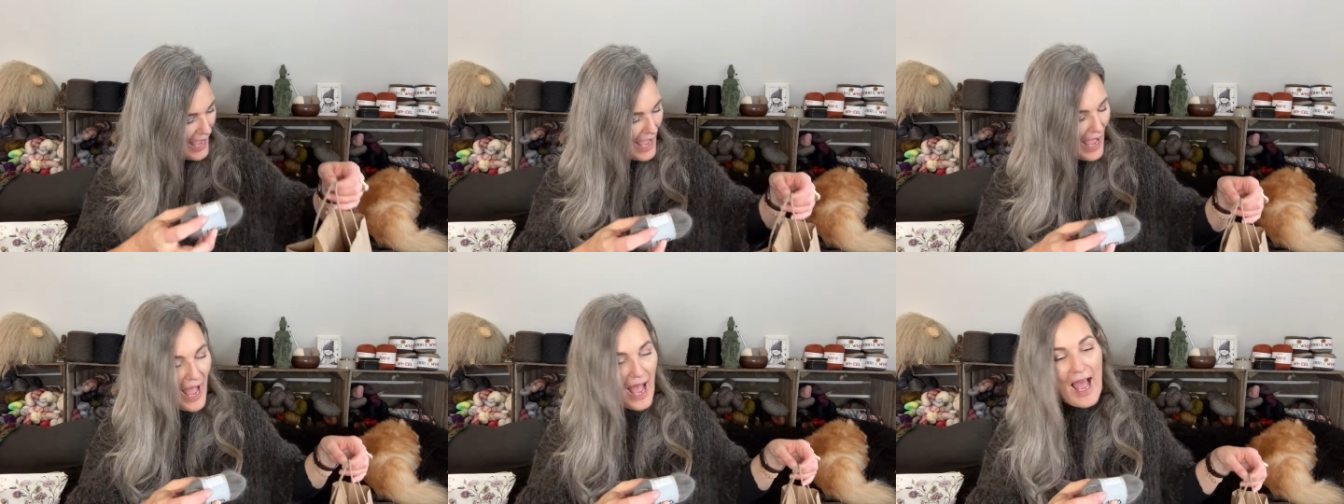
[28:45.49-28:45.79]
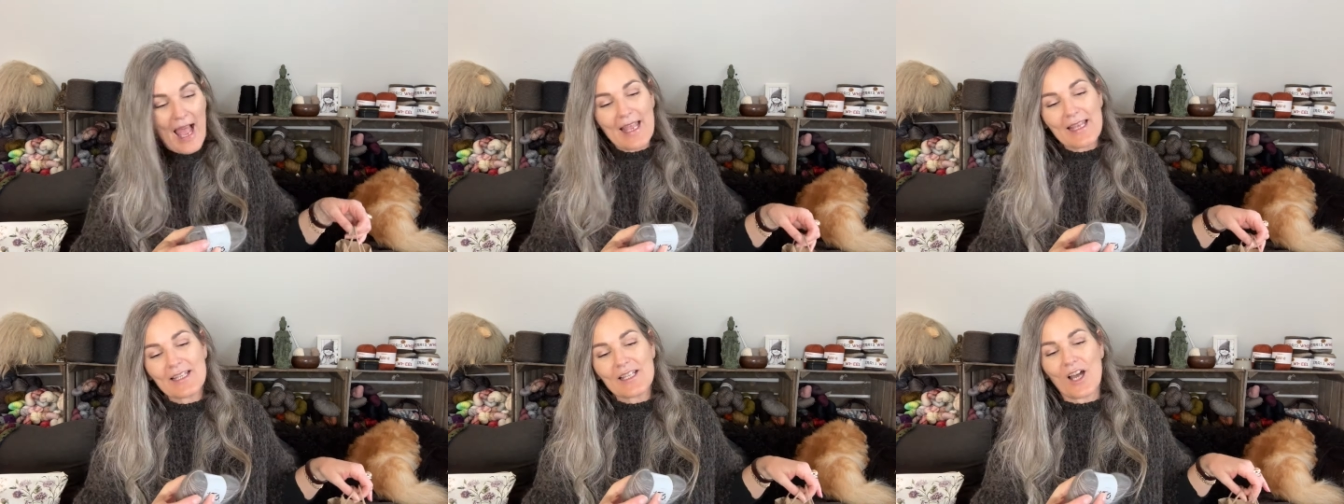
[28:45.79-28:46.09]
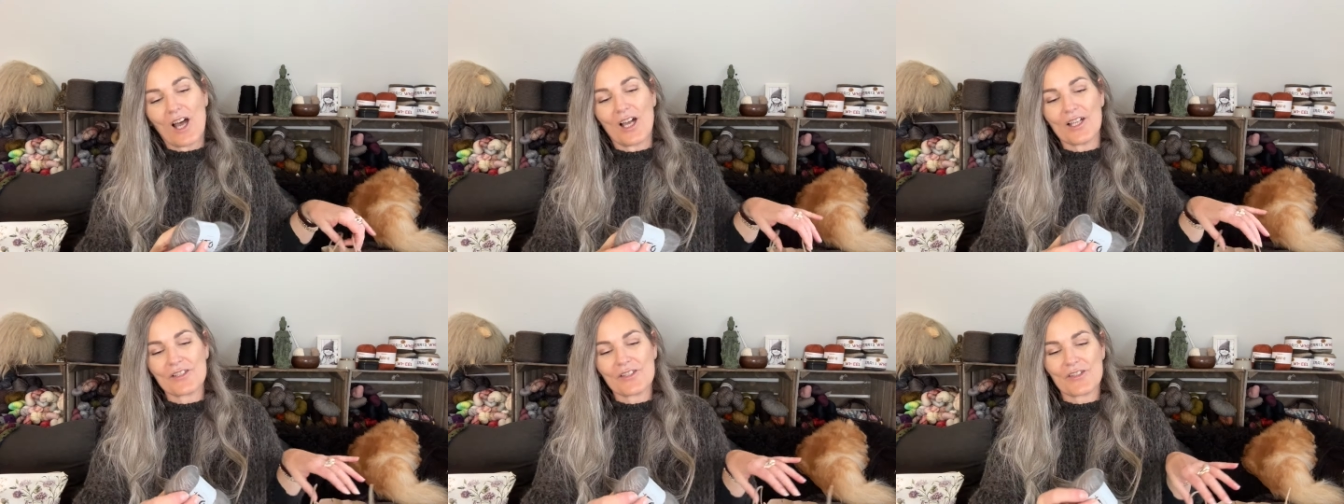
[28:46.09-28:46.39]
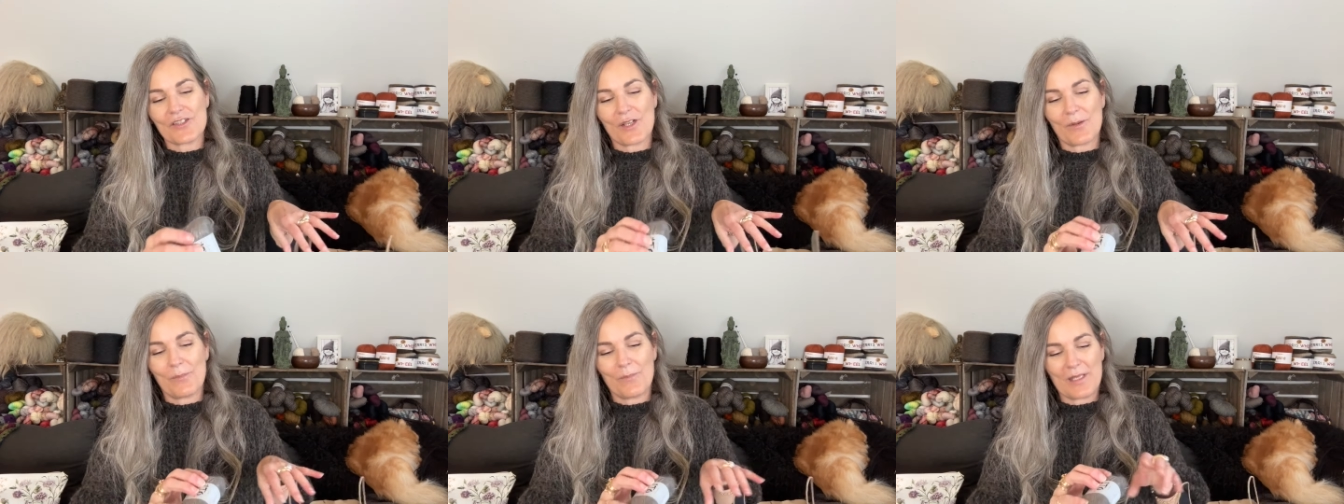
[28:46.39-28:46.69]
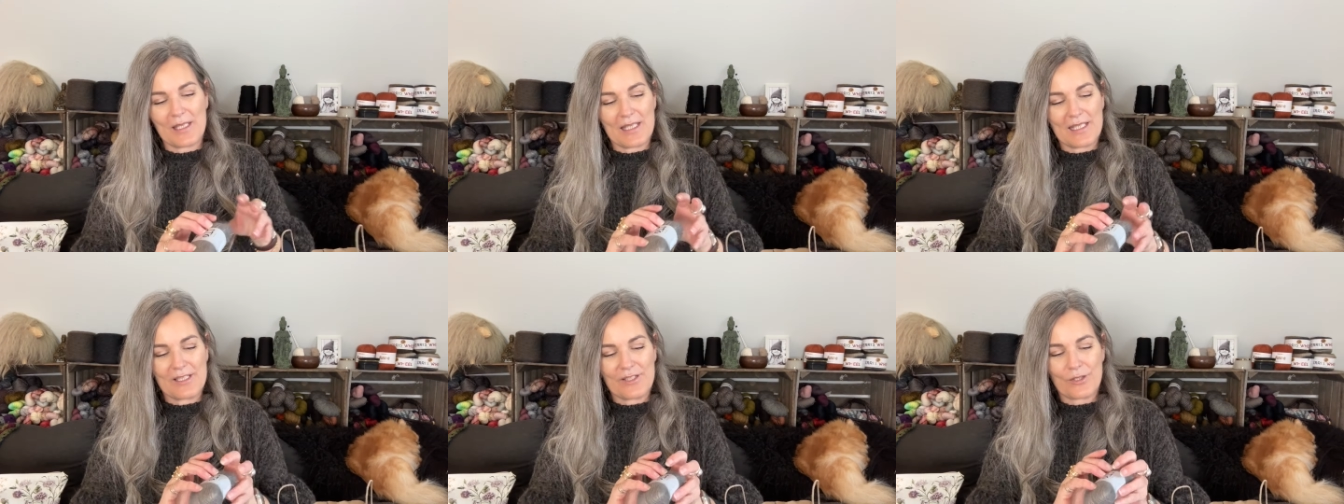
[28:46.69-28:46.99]
I got some
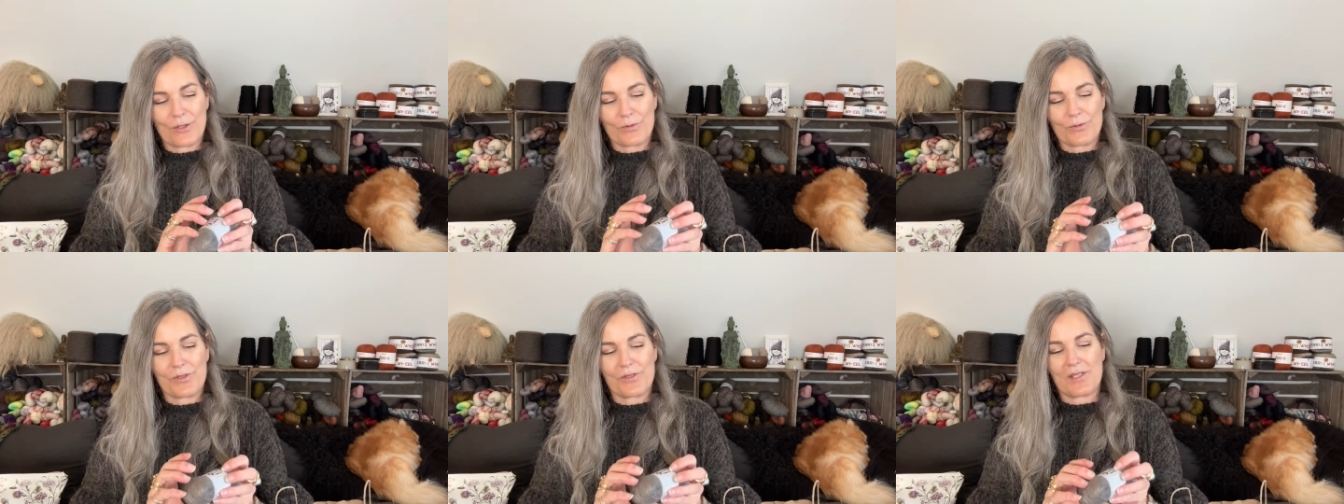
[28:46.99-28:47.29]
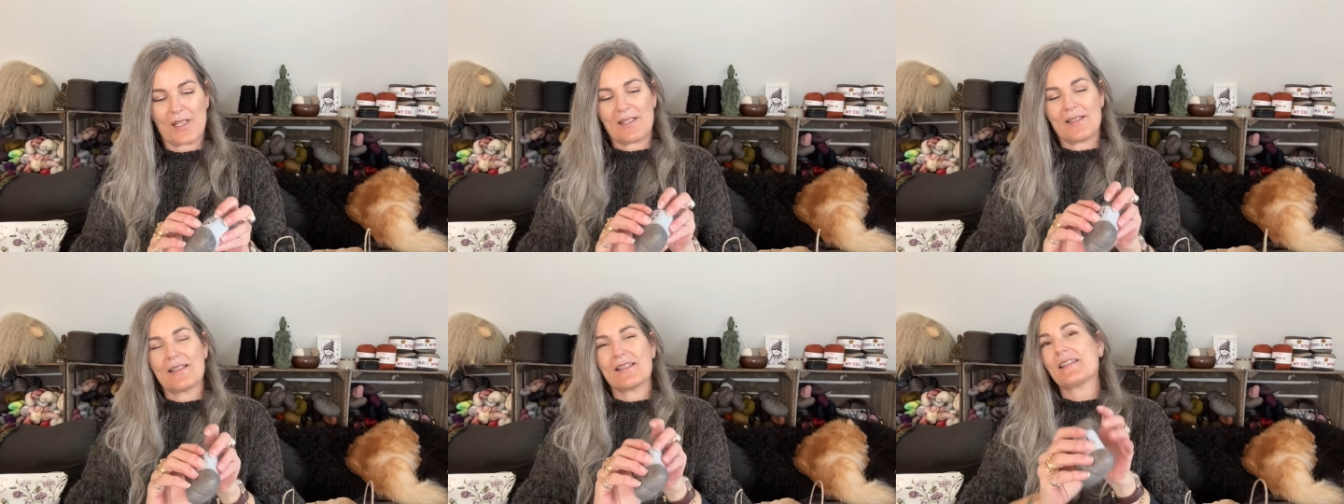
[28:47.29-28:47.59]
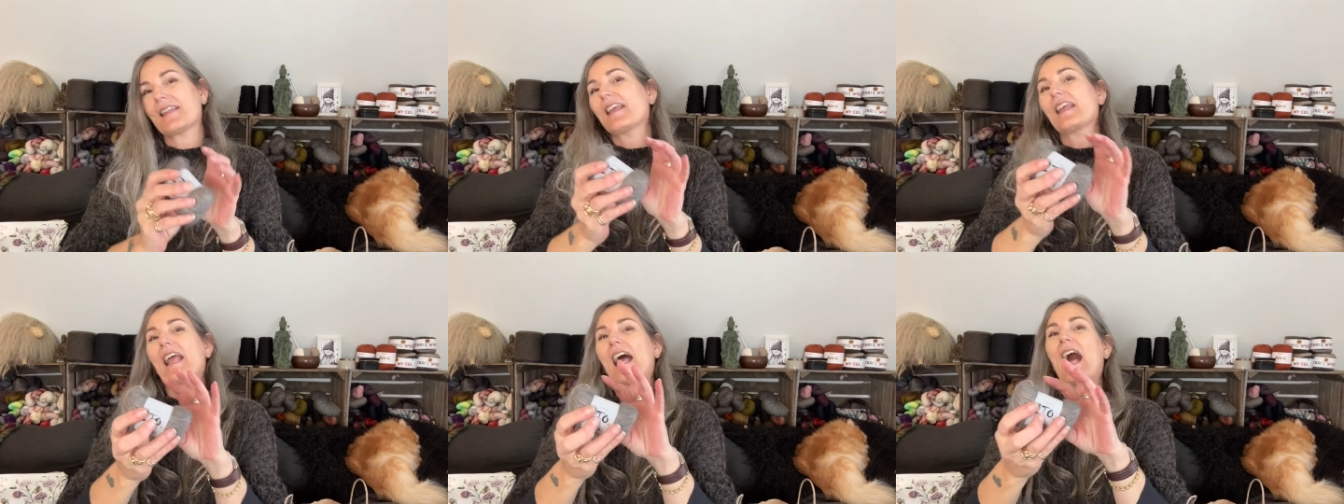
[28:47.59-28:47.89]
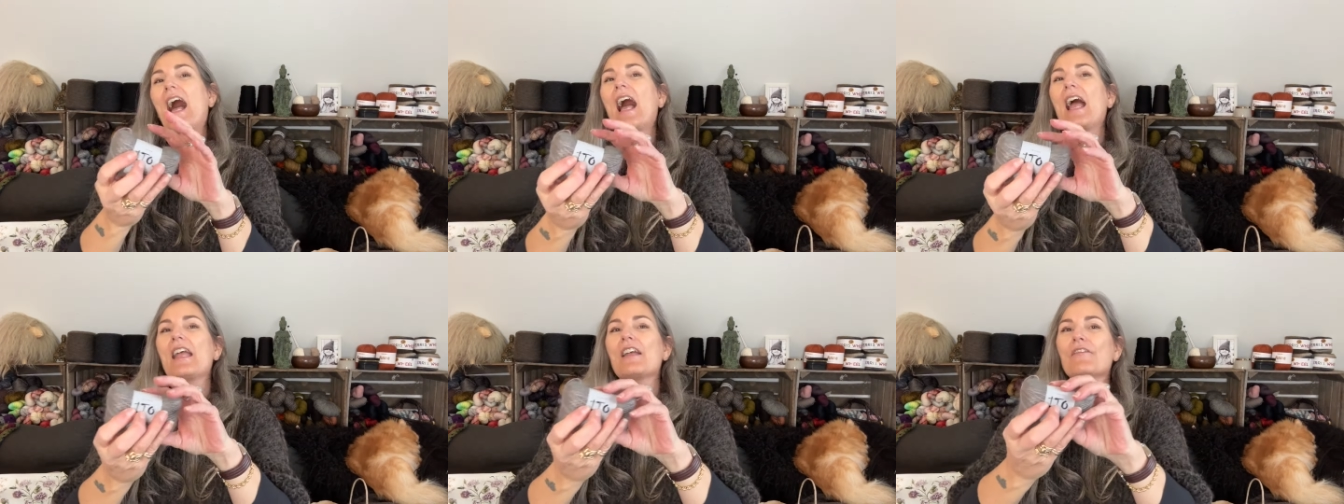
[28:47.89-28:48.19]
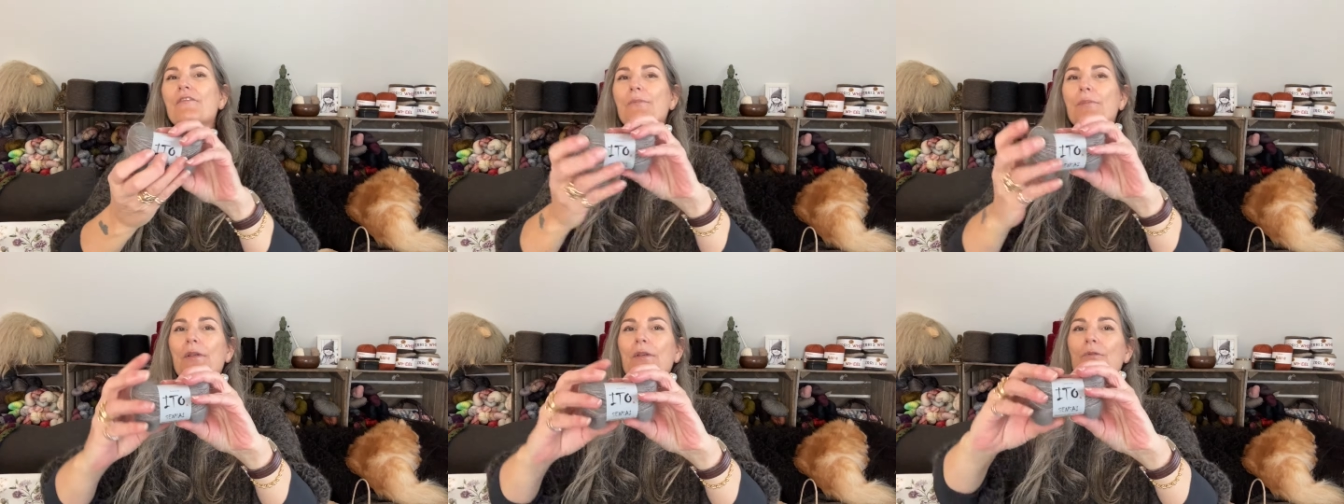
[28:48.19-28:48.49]
Ito Sensai. I
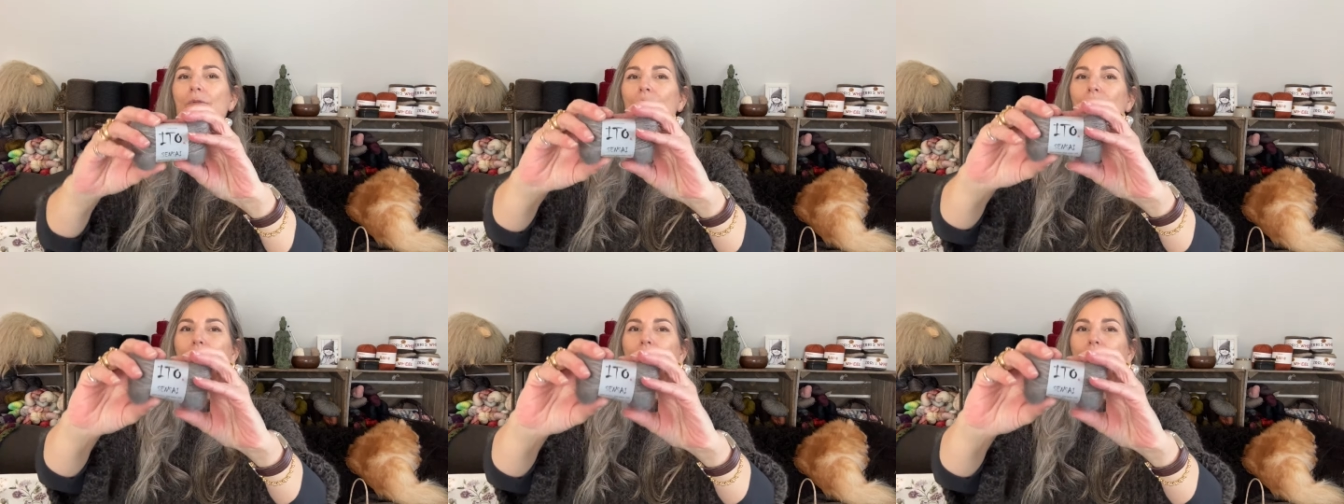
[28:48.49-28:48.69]
have been